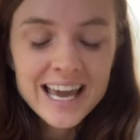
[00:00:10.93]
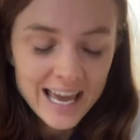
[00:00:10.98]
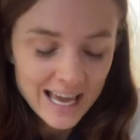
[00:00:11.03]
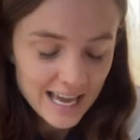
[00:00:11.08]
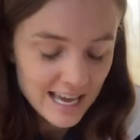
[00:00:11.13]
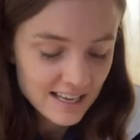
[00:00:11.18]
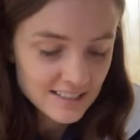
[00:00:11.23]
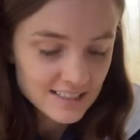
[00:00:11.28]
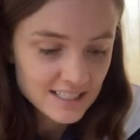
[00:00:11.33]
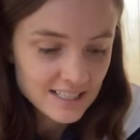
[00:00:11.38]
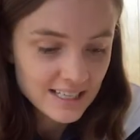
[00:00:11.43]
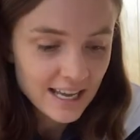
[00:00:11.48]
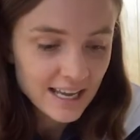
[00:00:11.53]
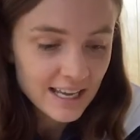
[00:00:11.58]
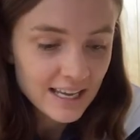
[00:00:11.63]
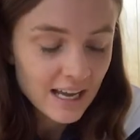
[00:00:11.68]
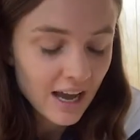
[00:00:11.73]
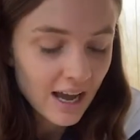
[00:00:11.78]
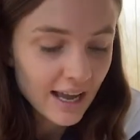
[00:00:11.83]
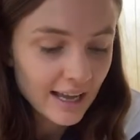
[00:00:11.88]
And
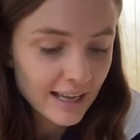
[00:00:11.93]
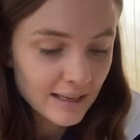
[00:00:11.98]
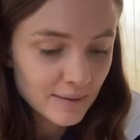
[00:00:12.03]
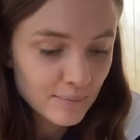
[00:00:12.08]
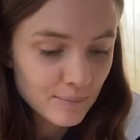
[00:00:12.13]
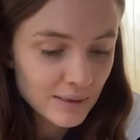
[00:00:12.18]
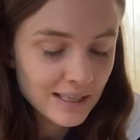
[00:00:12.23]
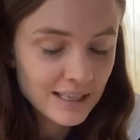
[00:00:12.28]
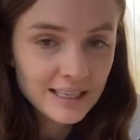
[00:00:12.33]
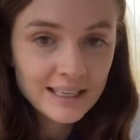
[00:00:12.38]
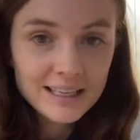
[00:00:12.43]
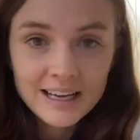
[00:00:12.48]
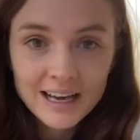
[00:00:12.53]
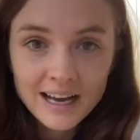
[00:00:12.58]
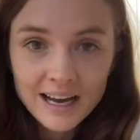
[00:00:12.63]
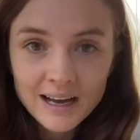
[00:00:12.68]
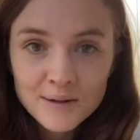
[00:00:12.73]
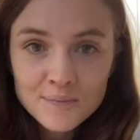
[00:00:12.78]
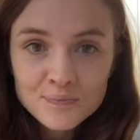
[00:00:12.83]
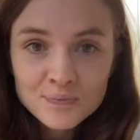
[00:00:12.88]
today I am
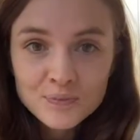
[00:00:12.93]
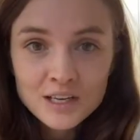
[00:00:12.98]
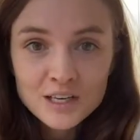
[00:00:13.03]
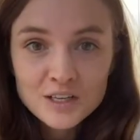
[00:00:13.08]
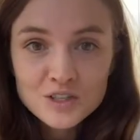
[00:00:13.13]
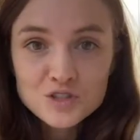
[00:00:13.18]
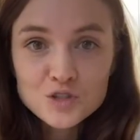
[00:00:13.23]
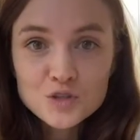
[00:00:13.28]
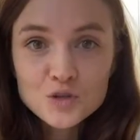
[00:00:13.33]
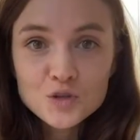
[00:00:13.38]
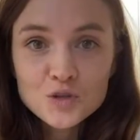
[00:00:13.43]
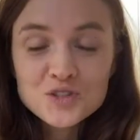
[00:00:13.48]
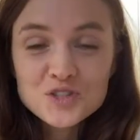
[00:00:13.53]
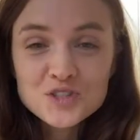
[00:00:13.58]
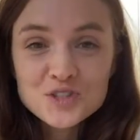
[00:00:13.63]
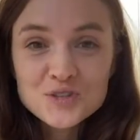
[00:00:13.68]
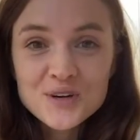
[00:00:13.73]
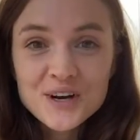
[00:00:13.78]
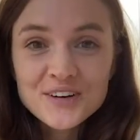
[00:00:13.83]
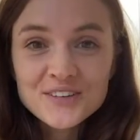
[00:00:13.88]
here to
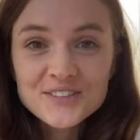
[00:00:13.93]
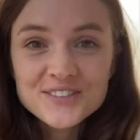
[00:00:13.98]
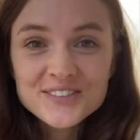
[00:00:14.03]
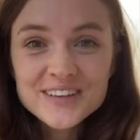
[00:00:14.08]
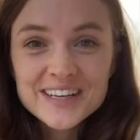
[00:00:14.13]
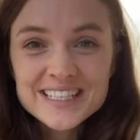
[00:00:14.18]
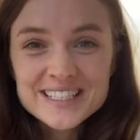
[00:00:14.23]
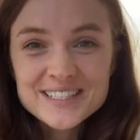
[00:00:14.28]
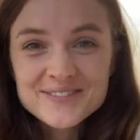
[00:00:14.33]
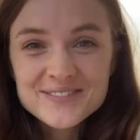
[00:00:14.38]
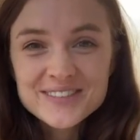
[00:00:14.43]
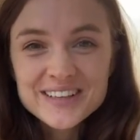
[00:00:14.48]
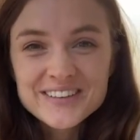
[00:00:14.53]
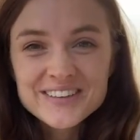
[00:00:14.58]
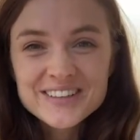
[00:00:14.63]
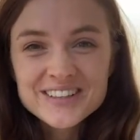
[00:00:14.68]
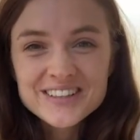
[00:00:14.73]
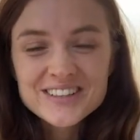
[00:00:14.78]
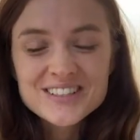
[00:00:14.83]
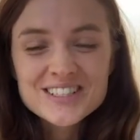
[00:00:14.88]
do a recipe
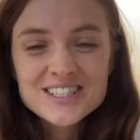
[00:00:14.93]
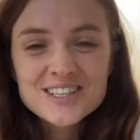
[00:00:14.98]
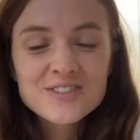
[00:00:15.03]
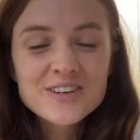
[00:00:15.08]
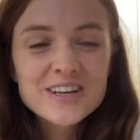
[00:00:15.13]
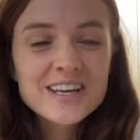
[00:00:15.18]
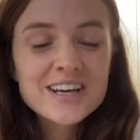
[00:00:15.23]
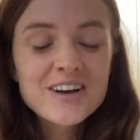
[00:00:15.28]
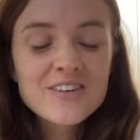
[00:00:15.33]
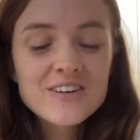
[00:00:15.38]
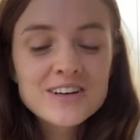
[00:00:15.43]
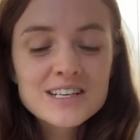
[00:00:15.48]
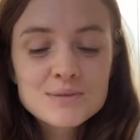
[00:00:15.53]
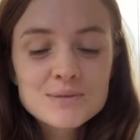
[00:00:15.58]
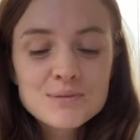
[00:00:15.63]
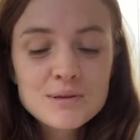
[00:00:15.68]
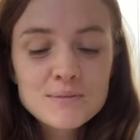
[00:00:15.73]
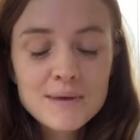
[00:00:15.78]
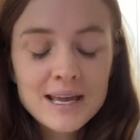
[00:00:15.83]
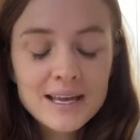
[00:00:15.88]
with you. So we are going to
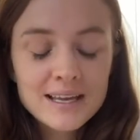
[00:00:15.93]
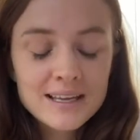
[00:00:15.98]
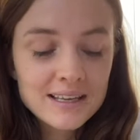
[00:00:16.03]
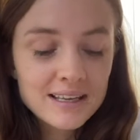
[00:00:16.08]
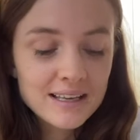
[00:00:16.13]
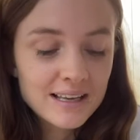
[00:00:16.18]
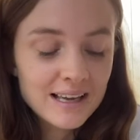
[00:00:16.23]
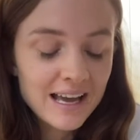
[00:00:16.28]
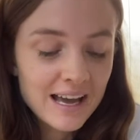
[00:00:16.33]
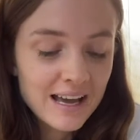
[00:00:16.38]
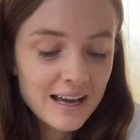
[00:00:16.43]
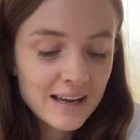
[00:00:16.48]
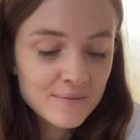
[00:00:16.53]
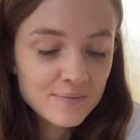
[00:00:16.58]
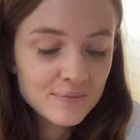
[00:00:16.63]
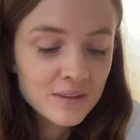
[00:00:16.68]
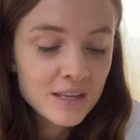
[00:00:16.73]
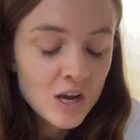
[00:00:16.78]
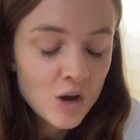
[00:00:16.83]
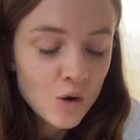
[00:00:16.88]
be making
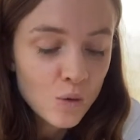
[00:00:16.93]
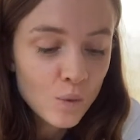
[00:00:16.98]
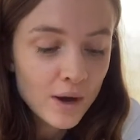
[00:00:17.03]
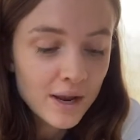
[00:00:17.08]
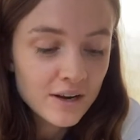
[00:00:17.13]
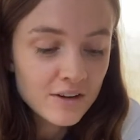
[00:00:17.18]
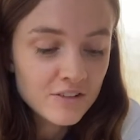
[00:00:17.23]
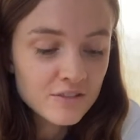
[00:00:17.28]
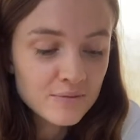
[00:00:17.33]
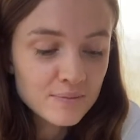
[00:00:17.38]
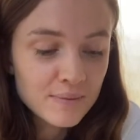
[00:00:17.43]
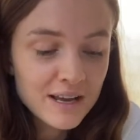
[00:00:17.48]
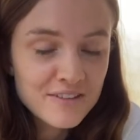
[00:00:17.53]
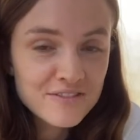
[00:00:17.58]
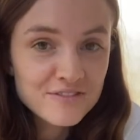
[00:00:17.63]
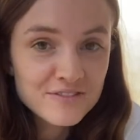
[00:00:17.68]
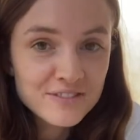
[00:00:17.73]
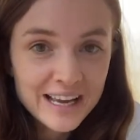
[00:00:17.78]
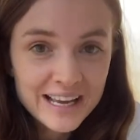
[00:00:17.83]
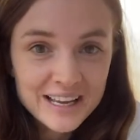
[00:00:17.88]
one of my
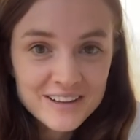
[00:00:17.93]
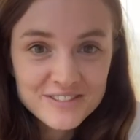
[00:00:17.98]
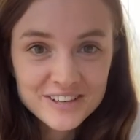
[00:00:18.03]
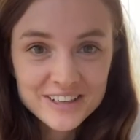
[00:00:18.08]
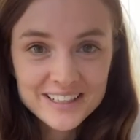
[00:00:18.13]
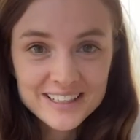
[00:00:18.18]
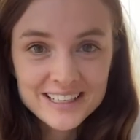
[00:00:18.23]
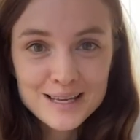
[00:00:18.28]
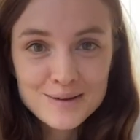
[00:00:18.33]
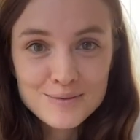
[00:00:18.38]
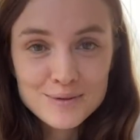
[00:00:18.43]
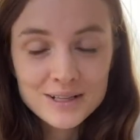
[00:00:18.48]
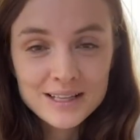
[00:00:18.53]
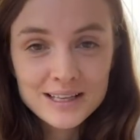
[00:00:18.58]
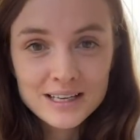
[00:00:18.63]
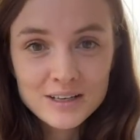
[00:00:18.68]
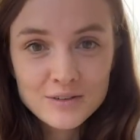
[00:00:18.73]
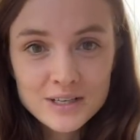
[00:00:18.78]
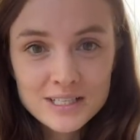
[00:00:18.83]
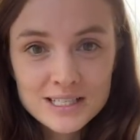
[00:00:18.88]
favorite Keep It
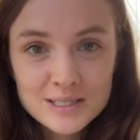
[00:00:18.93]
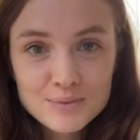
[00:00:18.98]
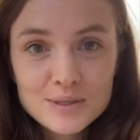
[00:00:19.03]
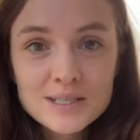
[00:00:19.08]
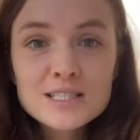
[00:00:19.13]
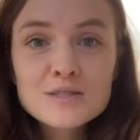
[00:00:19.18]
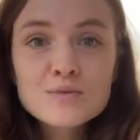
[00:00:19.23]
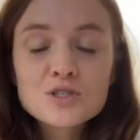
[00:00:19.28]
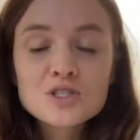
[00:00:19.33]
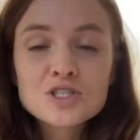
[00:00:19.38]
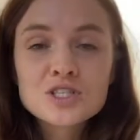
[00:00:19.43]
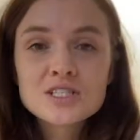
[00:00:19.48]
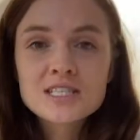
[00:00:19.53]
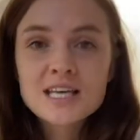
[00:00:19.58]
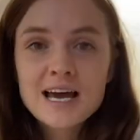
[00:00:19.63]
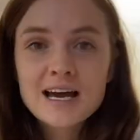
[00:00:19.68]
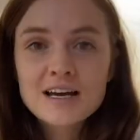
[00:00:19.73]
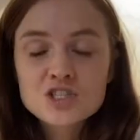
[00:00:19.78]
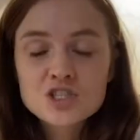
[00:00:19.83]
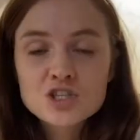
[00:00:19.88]
Cleaner recipes, which is
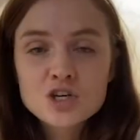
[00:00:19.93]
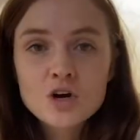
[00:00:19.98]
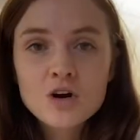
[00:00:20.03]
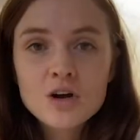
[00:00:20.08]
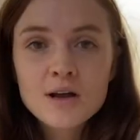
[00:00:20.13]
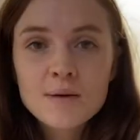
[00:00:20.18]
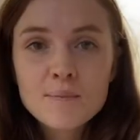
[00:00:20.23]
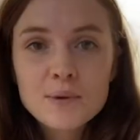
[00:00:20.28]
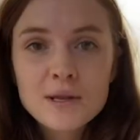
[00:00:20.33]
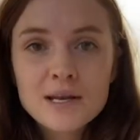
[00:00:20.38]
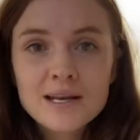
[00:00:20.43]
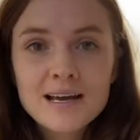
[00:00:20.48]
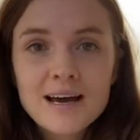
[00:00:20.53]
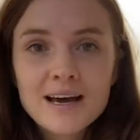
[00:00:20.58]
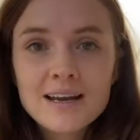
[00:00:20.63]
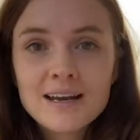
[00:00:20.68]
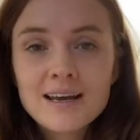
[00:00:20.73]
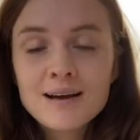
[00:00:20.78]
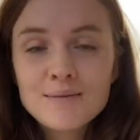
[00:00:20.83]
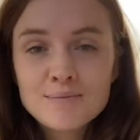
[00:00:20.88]
our Choc
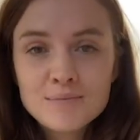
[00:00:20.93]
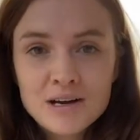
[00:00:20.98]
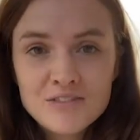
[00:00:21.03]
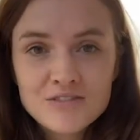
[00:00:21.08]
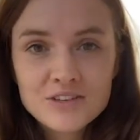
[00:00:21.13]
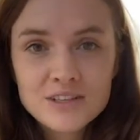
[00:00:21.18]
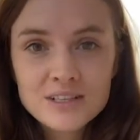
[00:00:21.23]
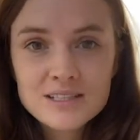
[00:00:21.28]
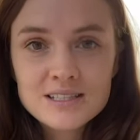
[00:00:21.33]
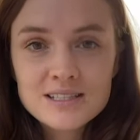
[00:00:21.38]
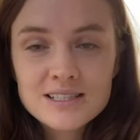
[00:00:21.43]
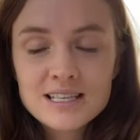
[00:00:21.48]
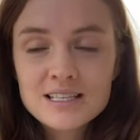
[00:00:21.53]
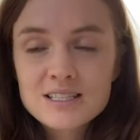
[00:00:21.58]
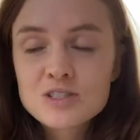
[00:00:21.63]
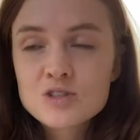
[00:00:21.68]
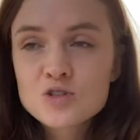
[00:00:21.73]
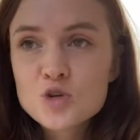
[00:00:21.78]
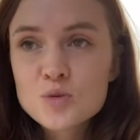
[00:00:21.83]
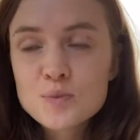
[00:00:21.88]
banana muffins. They're
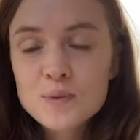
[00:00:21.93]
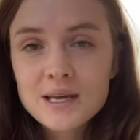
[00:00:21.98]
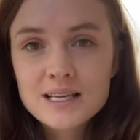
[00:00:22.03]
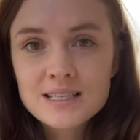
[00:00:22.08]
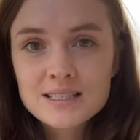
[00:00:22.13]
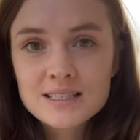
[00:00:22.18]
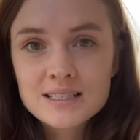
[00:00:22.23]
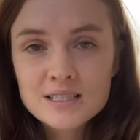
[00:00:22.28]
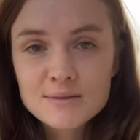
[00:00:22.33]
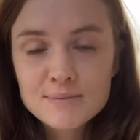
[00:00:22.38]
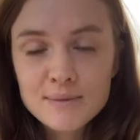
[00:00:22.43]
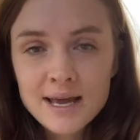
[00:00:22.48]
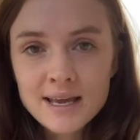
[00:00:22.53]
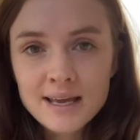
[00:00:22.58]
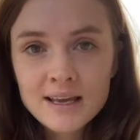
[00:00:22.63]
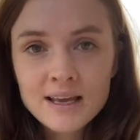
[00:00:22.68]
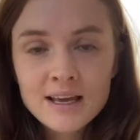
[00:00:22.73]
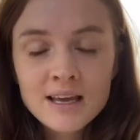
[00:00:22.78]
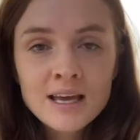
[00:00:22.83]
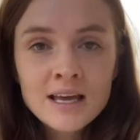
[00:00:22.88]
super easy to
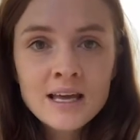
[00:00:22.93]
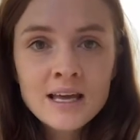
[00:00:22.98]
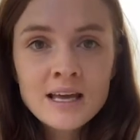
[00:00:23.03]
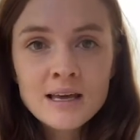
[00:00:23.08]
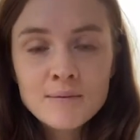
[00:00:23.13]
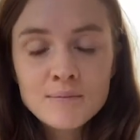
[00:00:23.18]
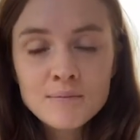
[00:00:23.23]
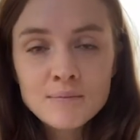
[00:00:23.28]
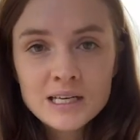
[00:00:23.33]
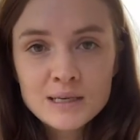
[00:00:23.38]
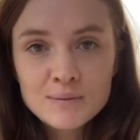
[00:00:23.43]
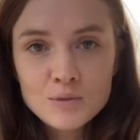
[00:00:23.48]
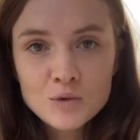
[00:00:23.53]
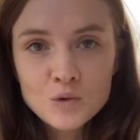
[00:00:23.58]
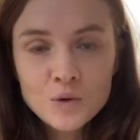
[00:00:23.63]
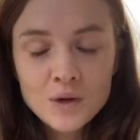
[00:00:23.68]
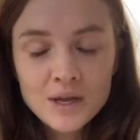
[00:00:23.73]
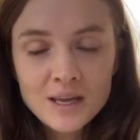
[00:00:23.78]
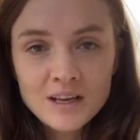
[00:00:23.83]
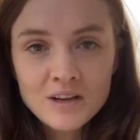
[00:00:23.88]
make, minimal
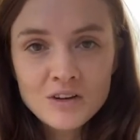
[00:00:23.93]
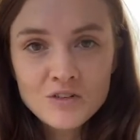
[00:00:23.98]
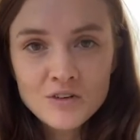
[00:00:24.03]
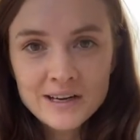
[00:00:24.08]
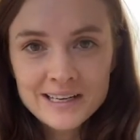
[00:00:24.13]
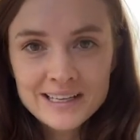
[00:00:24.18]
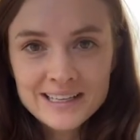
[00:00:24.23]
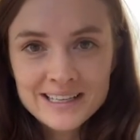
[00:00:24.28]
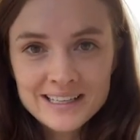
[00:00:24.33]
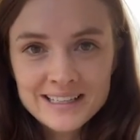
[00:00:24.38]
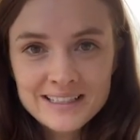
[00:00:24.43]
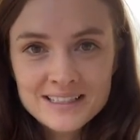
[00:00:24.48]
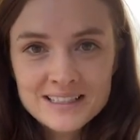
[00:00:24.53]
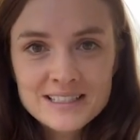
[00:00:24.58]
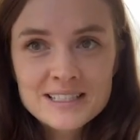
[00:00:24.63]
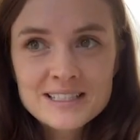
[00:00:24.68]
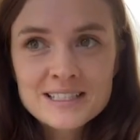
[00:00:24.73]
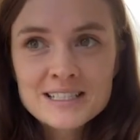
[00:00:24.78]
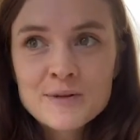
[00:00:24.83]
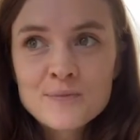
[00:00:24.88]

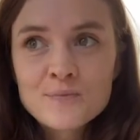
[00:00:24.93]
ingredients.